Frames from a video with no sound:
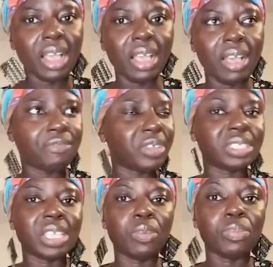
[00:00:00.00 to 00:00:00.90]
I
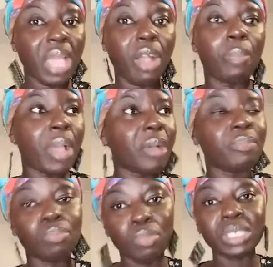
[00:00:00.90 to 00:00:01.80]
think say
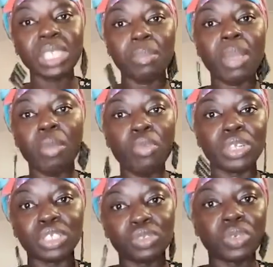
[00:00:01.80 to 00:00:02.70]
bear most amount
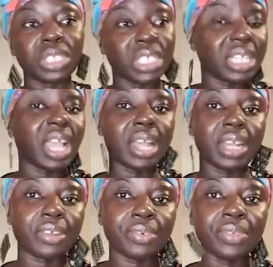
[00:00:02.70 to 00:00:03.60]
more the situation in
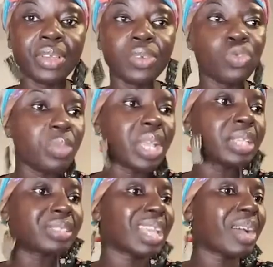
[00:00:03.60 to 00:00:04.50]
Ghana will
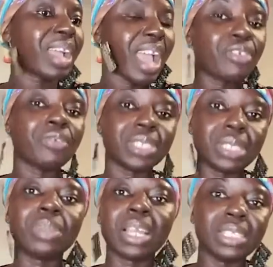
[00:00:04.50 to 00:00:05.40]
make some kind of
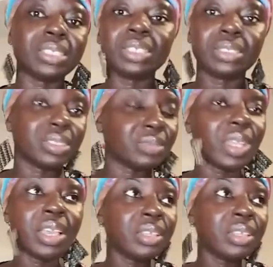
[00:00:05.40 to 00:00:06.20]
similar decision.